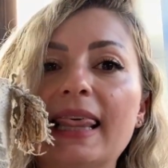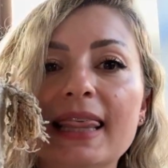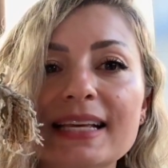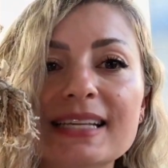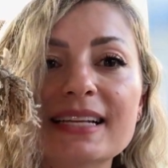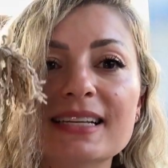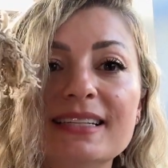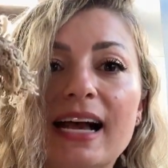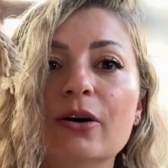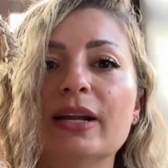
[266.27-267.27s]
This has a
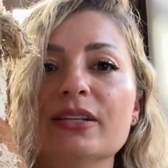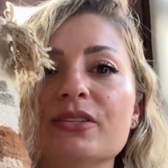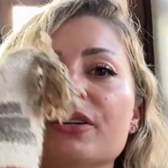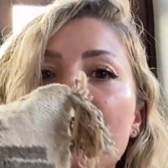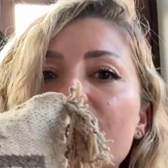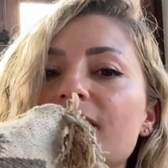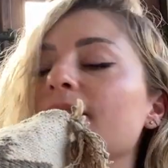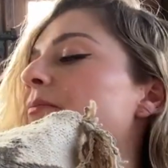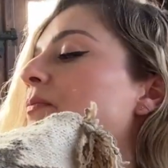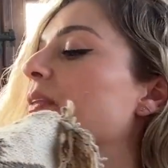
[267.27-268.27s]
down insert.
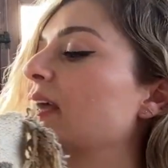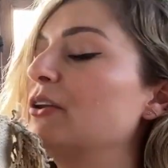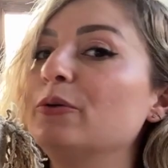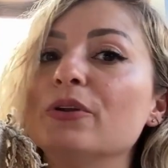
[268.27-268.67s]
And